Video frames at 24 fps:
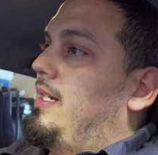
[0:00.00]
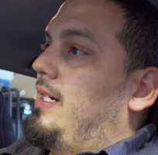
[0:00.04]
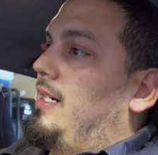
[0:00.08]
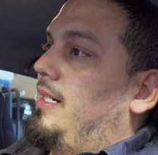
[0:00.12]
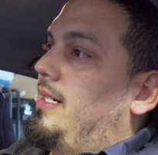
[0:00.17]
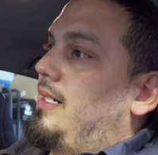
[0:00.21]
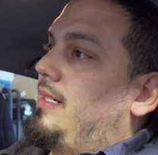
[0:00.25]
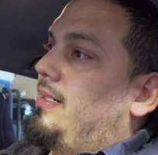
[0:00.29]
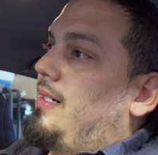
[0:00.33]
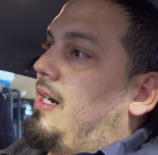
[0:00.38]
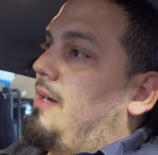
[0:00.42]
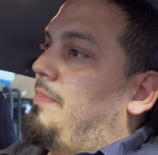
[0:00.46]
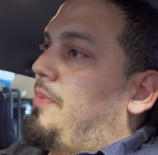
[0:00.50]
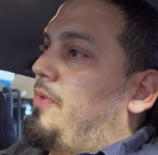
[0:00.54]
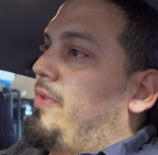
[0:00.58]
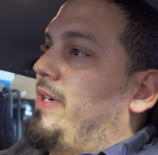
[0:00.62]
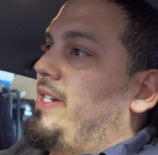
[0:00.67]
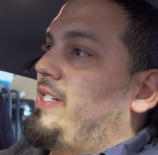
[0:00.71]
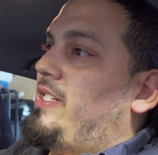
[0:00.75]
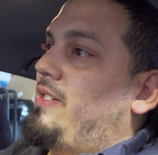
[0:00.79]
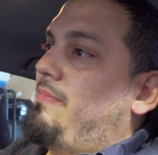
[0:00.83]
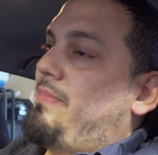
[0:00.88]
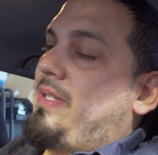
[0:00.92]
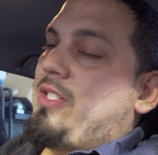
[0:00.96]
Uh,
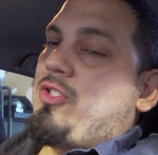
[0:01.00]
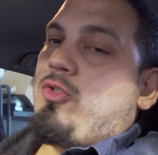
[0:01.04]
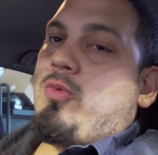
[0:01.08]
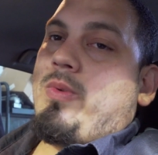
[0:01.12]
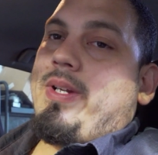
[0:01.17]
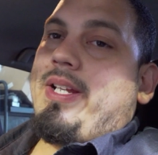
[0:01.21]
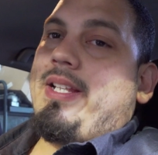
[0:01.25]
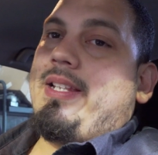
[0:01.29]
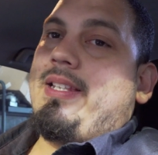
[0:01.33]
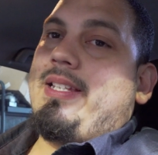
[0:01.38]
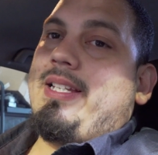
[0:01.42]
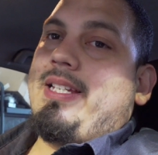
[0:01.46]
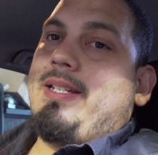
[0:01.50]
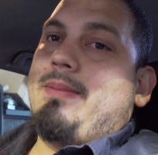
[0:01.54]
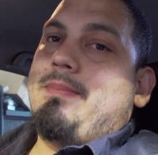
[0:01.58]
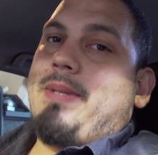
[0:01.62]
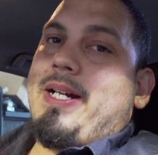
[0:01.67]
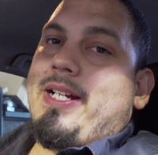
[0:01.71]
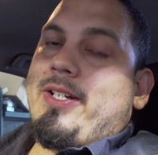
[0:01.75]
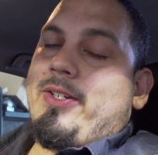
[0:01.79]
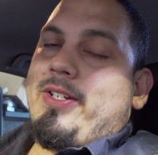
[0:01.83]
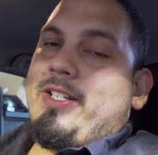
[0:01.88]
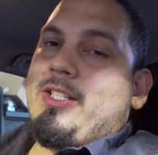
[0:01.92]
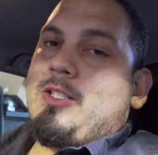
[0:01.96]
operation between the
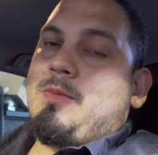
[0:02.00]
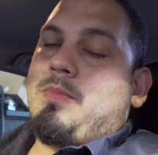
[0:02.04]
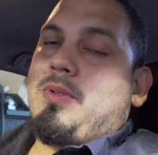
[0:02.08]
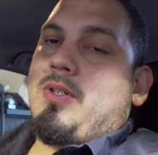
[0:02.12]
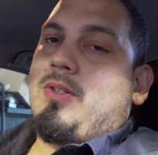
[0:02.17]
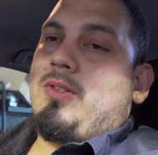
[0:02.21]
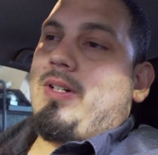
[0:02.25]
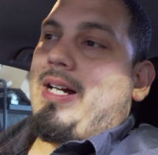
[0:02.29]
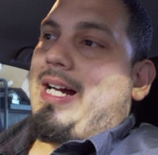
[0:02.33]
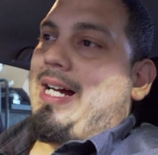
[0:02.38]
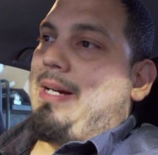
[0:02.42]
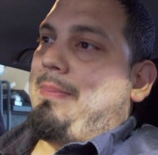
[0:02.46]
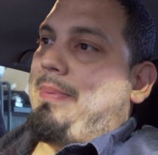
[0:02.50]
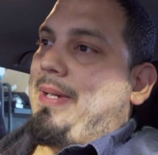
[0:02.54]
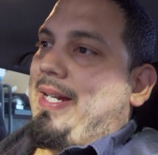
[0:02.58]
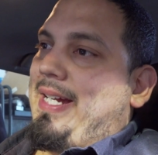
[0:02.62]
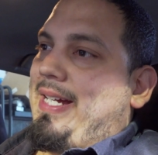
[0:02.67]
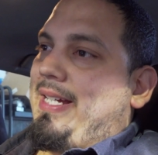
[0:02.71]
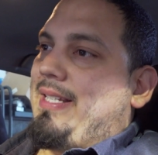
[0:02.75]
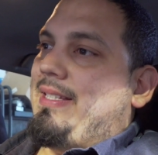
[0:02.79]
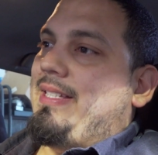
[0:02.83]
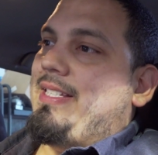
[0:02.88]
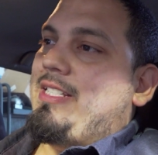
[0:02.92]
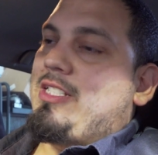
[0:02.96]
MyKeys Pro app
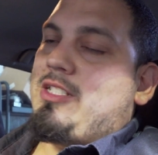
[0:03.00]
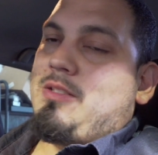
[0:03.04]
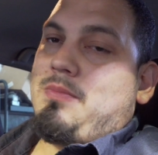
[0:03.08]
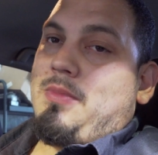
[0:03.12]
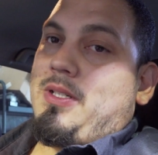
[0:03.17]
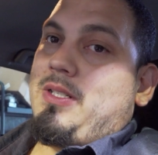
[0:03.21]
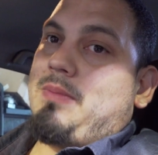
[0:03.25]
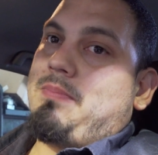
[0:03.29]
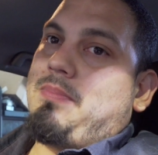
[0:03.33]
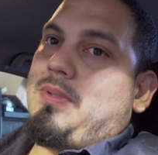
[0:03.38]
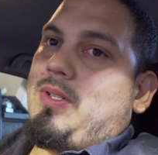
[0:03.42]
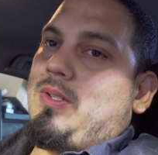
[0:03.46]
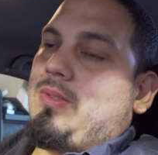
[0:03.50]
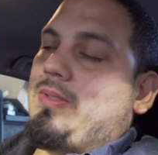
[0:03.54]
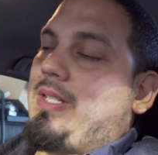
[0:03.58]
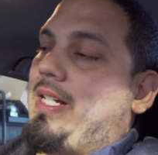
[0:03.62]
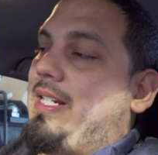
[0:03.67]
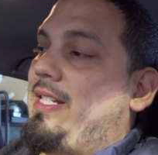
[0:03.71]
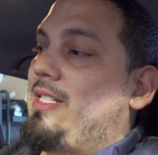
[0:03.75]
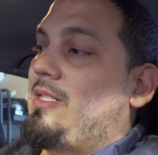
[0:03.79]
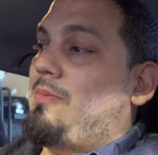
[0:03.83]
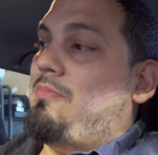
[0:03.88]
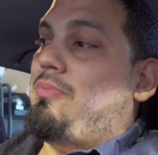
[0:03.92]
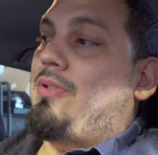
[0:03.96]
and the Smart Pro.
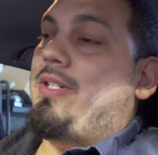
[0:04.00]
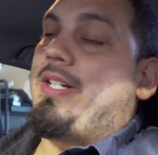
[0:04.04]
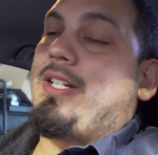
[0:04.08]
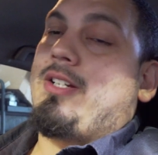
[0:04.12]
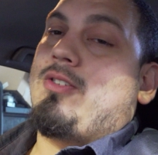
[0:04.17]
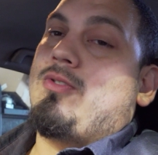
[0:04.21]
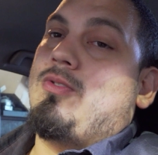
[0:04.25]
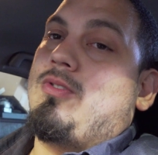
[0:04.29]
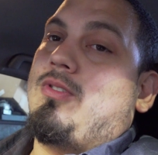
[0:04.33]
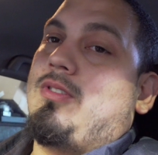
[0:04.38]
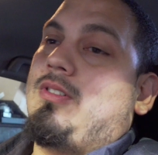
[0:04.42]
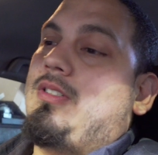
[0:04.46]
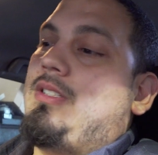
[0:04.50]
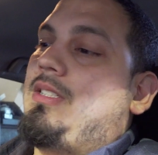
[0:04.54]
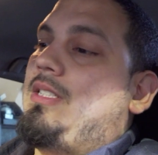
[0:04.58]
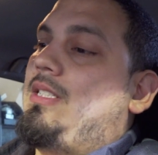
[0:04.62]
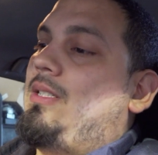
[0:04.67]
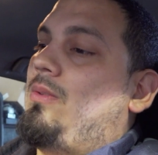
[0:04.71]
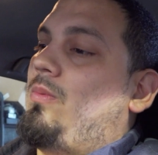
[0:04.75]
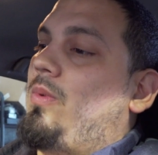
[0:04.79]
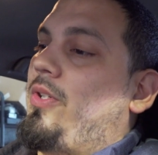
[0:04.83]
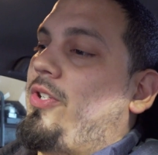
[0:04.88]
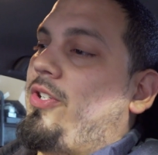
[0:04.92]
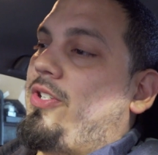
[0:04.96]
That is pretty cool,
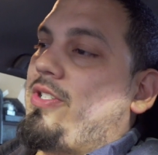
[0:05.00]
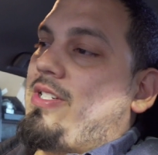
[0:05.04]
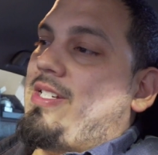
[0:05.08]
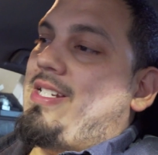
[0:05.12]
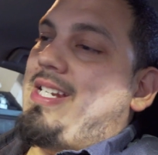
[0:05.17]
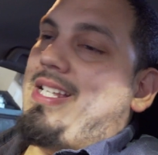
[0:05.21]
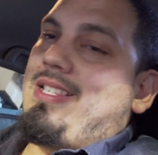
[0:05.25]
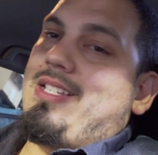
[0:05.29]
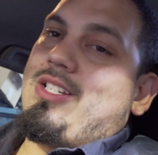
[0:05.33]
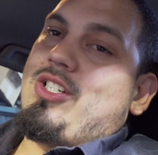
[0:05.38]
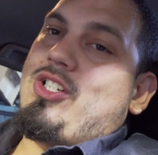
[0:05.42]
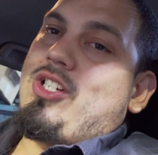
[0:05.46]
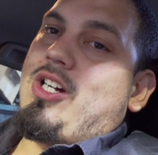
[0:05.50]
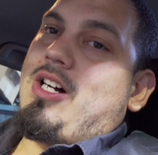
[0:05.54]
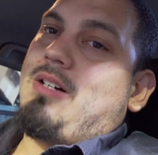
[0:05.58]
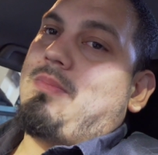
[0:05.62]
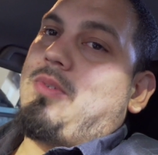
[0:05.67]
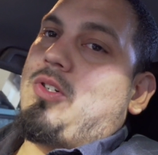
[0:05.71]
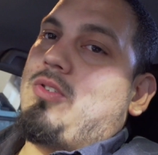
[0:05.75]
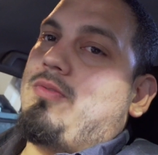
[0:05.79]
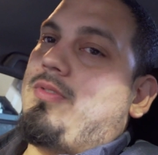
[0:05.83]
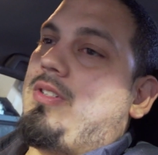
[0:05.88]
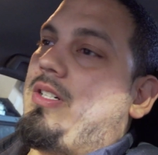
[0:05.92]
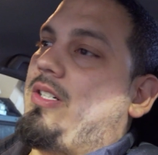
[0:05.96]
where you can send the
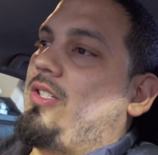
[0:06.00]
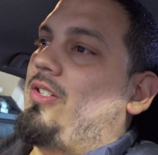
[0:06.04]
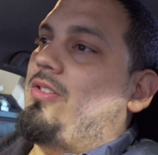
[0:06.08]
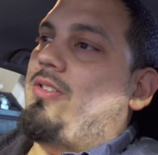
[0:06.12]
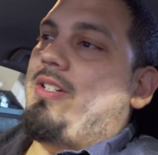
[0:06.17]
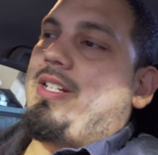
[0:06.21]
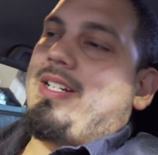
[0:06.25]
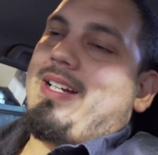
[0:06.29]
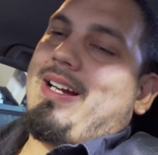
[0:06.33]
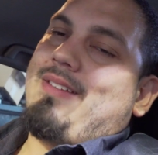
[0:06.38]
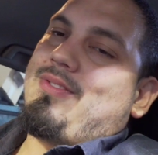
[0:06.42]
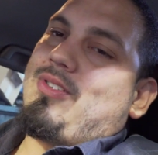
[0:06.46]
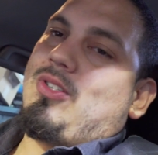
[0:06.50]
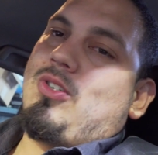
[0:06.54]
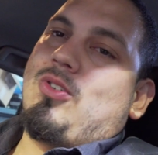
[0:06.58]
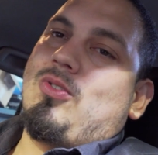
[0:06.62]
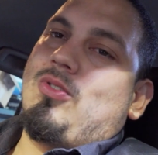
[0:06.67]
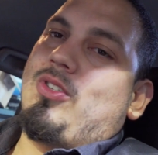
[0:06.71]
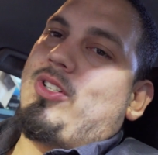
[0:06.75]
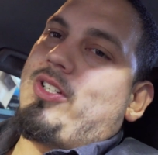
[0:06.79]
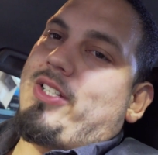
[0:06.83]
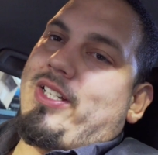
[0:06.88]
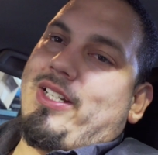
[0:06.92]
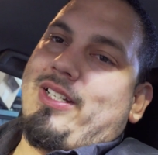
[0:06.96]
job over. You don't even have to go
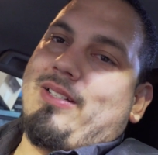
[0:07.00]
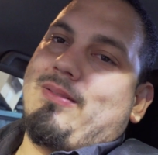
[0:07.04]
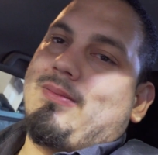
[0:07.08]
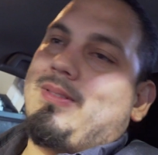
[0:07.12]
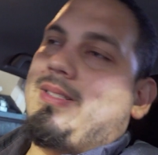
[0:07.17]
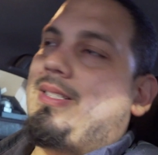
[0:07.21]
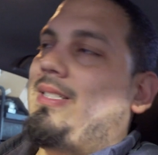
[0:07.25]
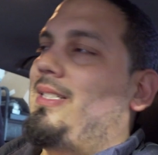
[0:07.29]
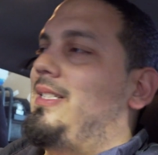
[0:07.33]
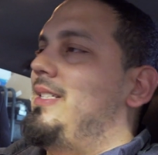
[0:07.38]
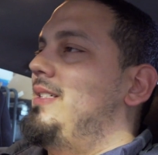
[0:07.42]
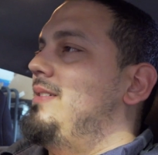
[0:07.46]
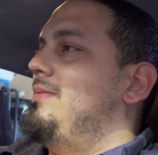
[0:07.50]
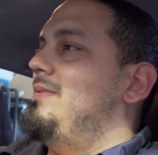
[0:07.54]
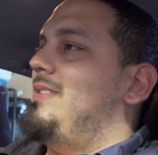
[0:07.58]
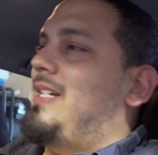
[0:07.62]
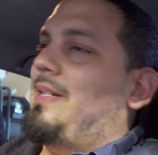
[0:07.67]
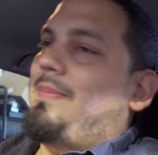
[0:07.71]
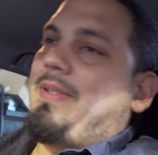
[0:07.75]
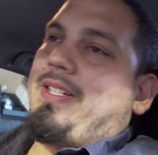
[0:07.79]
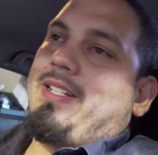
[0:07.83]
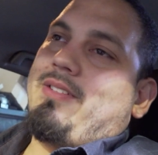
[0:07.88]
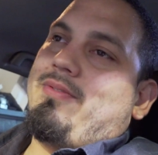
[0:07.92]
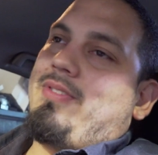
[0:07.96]
looking,
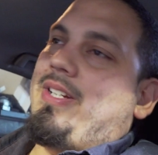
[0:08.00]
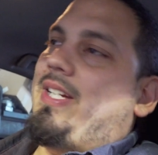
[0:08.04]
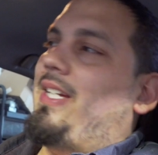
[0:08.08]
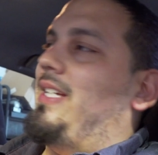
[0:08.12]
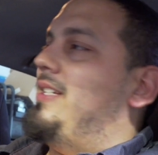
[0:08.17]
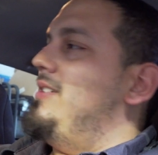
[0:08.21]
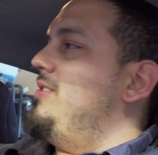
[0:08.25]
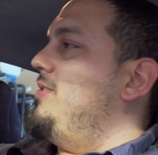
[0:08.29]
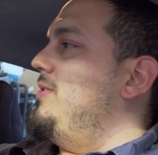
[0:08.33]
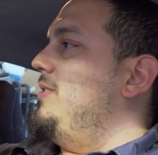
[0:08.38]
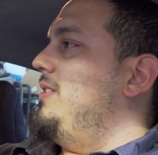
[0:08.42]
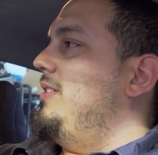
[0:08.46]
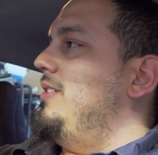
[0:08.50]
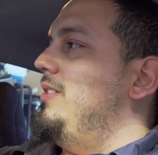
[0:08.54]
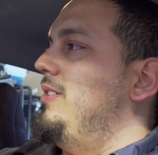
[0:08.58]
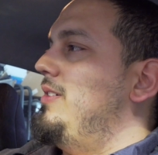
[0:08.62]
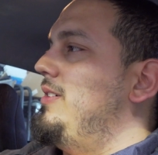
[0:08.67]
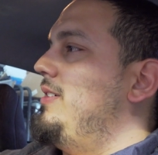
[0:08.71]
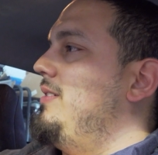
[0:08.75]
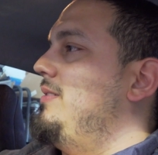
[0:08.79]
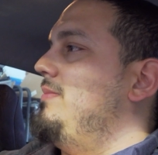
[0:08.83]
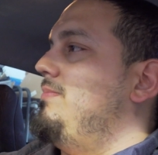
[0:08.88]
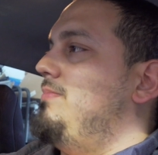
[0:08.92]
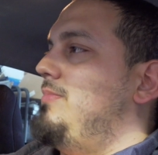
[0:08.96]
typing in V I Ns or
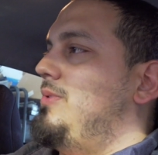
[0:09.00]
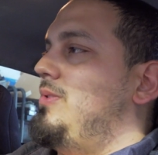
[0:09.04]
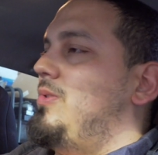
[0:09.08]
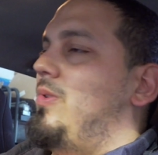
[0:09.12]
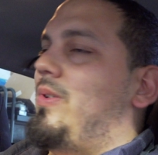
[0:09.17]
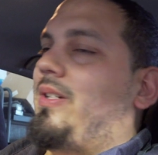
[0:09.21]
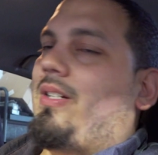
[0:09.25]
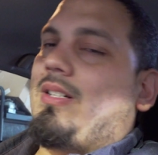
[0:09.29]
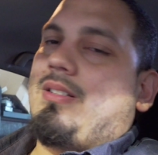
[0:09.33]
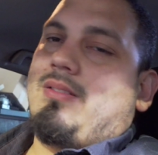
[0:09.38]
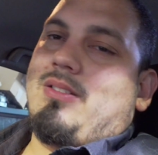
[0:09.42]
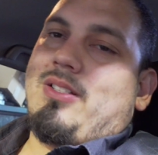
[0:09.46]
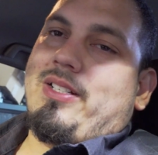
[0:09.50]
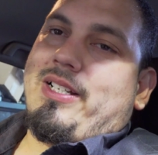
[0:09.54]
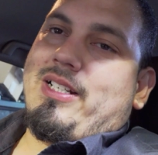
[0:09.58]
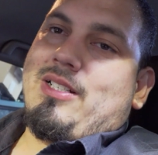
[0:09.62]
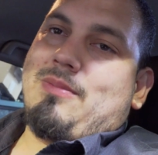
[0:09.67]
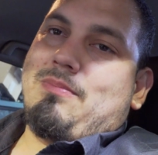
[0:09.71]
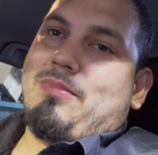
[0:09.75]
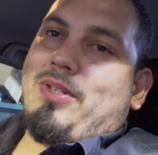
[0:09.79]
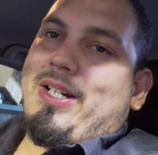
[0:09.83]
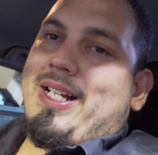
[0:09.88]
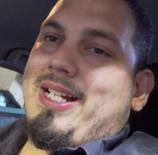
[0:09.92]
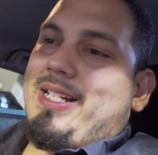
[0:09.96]
look, going looking
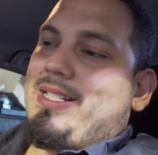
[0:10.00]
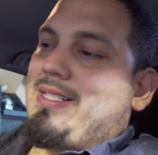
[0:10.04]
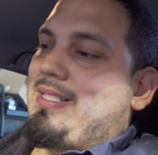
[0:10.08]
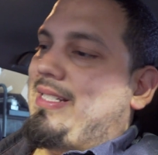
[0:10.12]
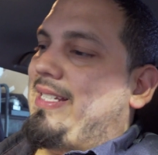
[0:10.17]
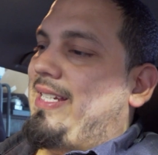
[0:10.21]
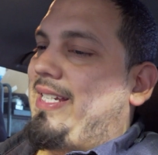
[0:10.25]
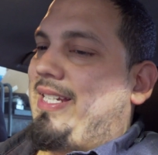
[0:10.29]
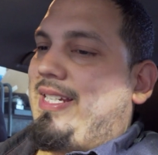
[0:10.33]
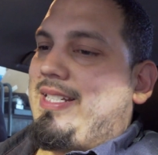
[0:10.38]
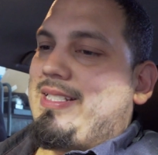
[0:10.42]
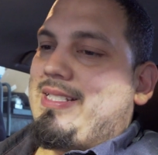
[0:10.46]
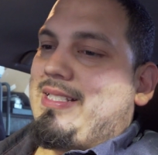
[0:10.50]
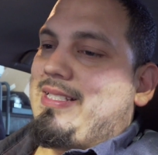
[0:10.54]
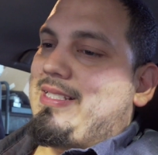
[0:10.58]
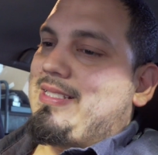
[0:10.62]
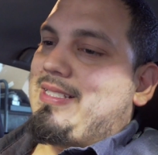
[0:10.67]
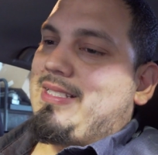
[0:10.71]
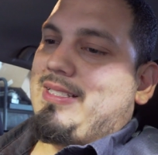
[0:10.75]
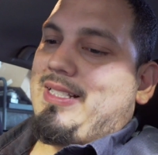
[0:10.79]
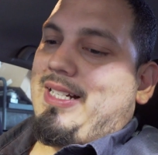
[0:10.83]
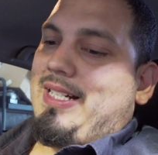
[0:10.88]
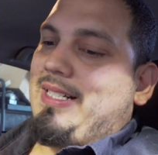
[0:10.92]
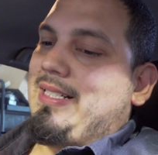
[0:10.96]
up brands and keys and
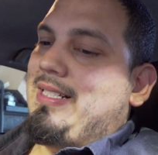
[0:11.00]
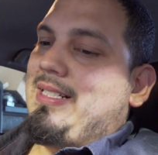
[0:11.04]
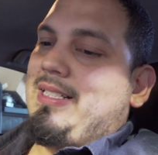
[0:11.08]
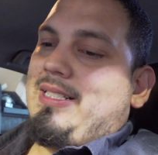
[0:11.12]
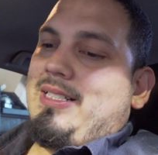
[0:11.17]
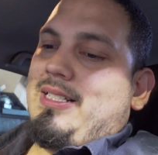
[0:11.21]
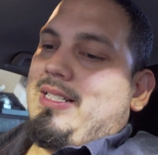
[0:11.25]
this and that.